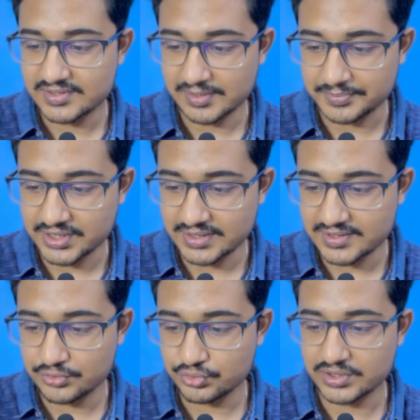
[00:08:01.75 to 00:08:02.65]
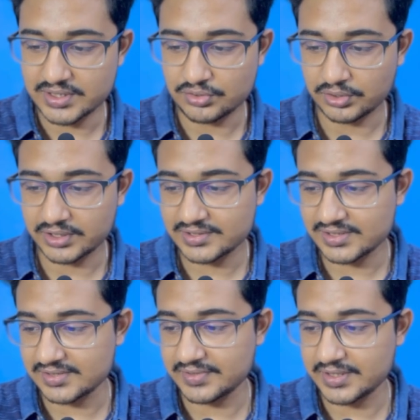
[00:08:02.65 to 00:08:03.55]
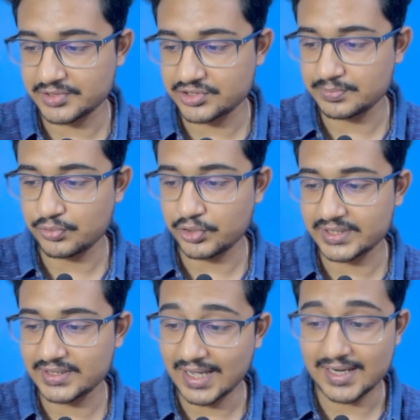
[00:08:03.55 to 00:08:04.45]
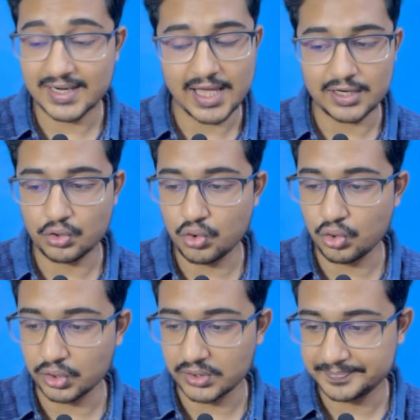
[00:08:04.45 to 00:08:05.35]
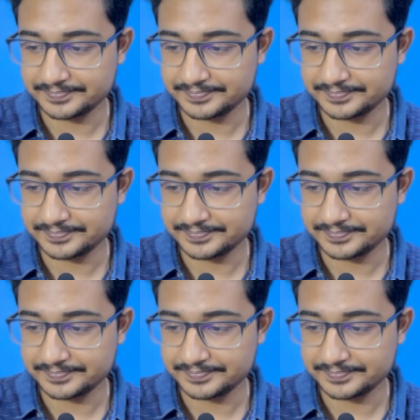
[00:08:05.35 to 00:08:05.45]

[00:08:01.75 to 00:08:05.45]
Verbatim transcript: substance use disorders is very much important and alcohol